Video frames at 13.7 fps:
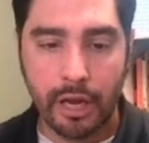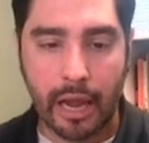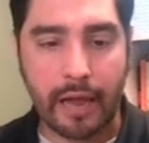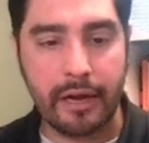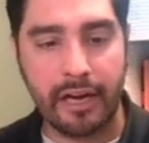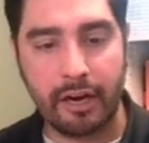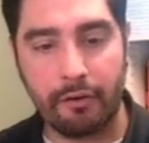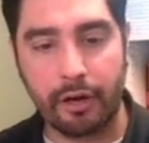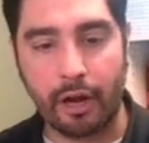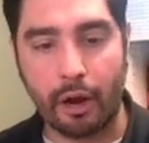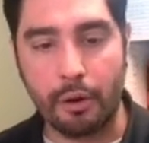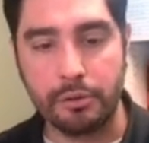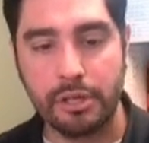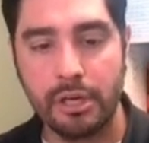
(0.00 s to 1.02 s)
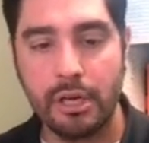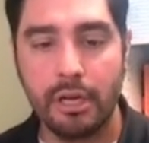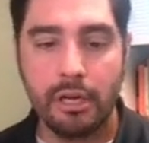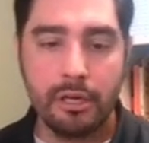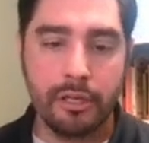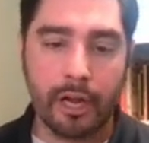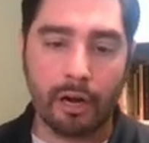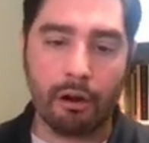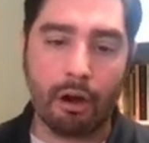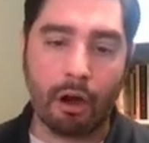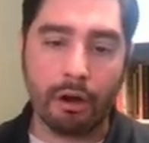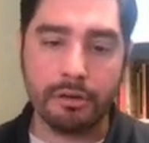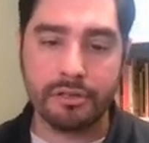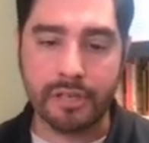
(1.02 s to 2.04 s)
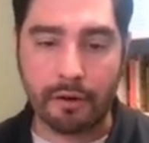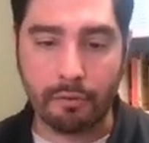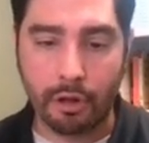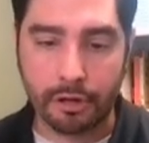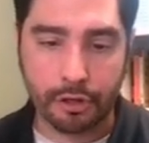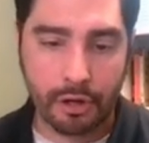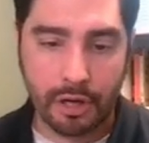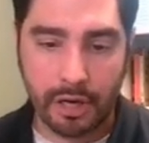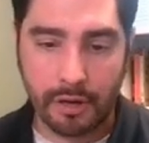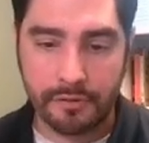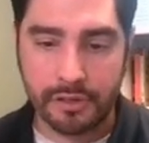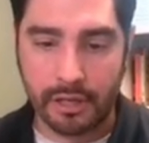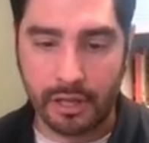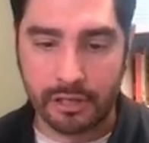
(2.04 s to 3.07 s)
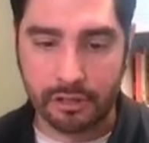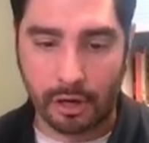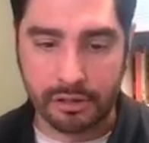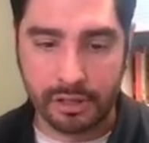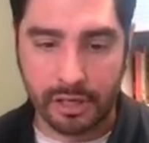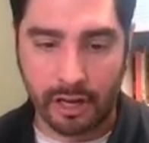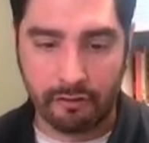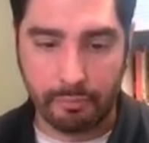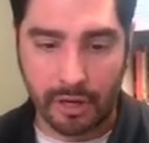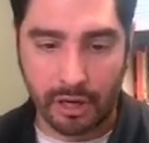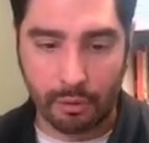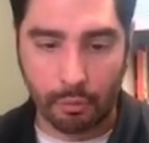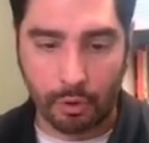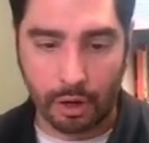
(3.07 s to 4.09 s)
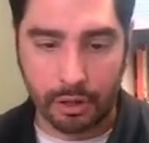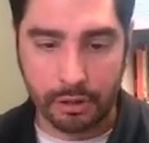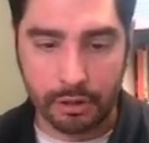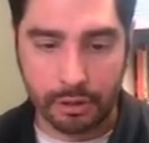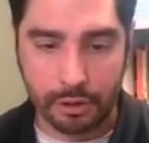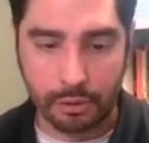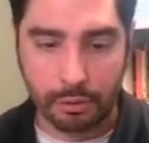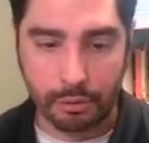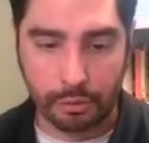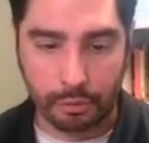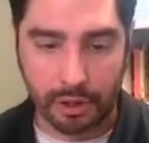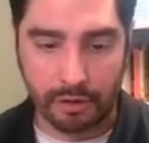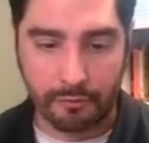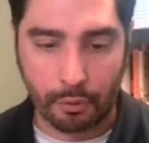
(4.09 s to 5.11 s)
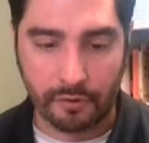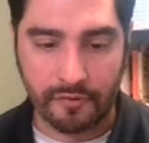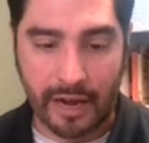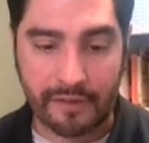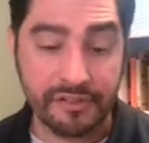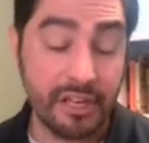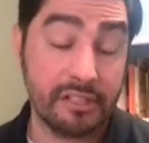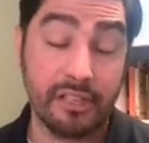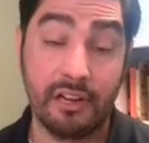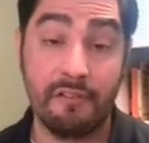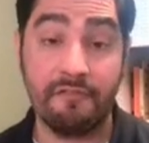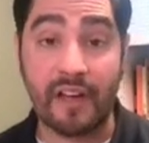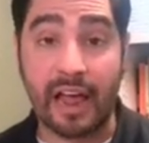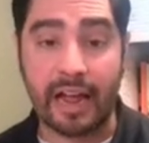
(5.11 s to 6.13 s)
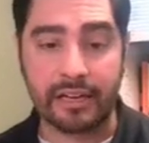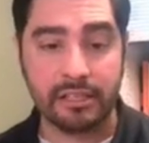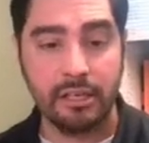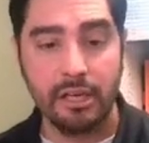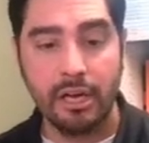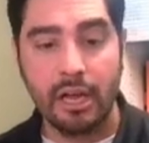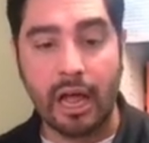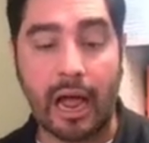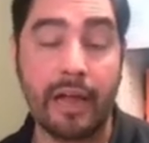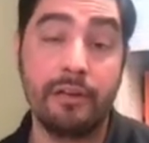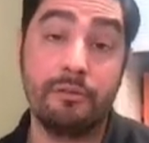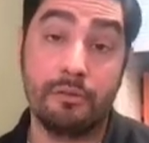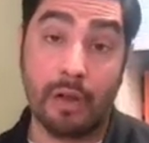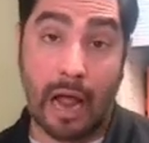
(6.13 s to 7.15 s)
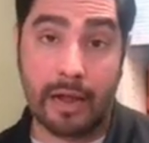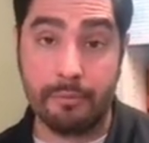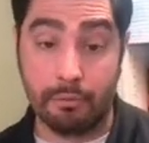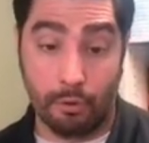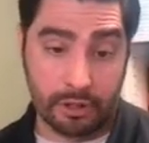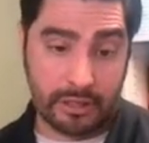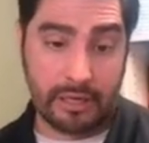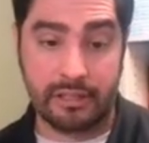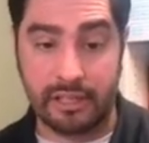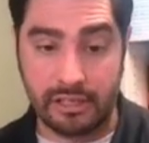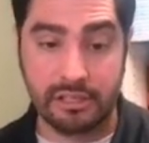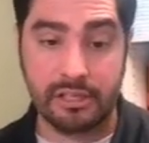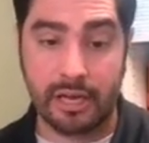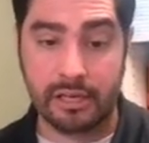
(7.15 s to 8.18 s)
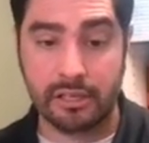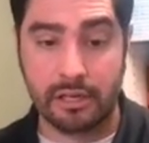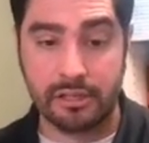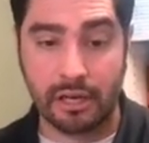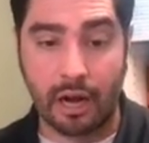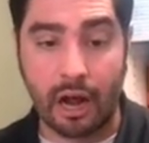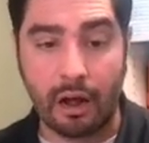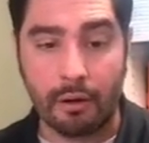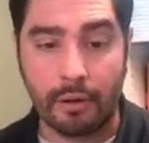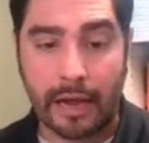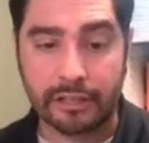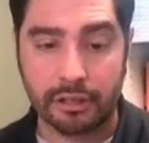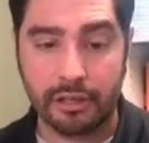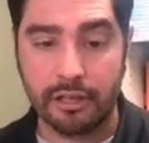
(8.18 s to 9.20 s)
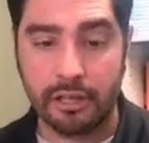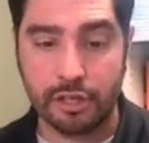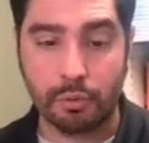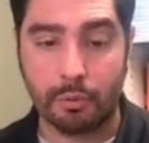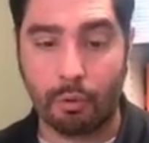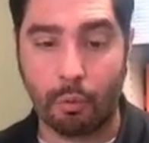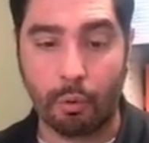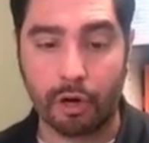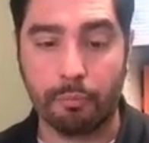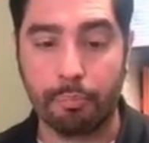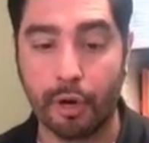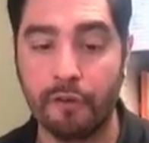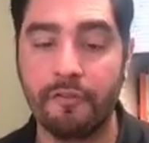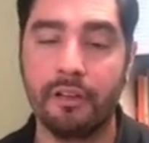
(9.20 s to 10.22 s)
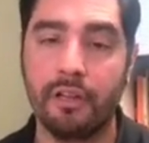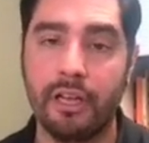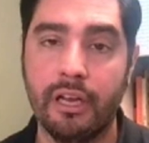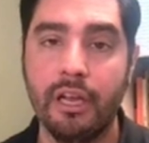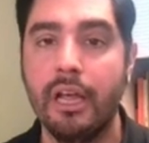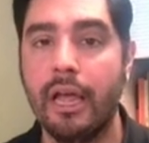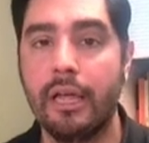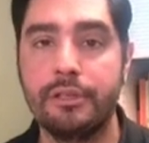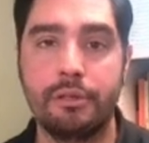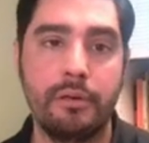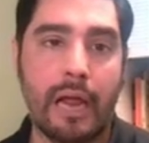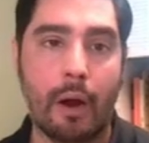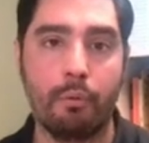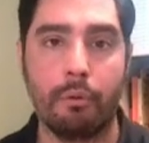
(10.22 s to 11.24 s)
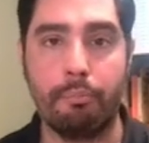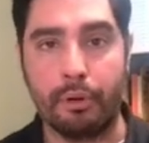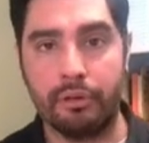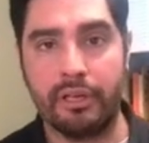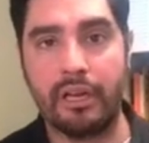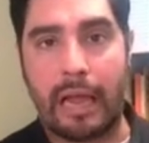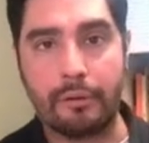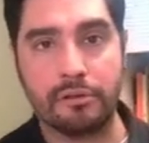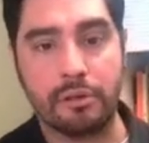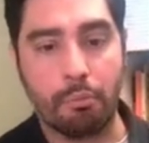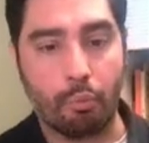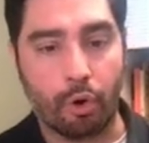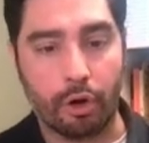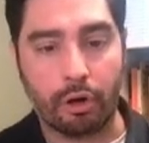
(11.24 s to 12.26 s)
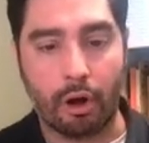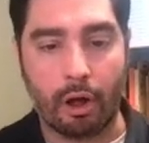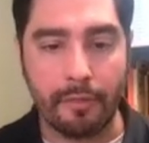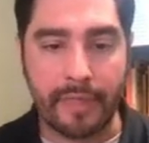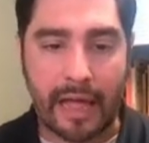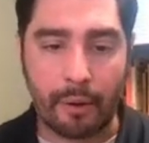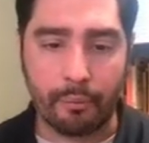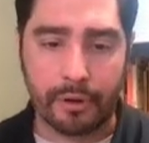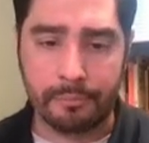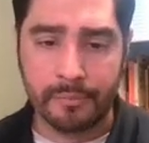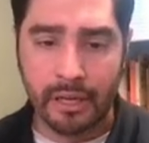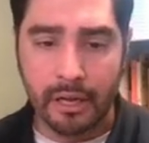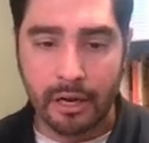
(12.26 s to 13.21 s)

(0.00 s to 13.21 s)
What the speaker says: And here it goes. There are several alternatives, and it starts to give me 1, 2, 3, 4, 5, 6. And in fact, I looked at these 6 and I said, oh, actually, this one will work perfectly. And so now we're building out some work on that one.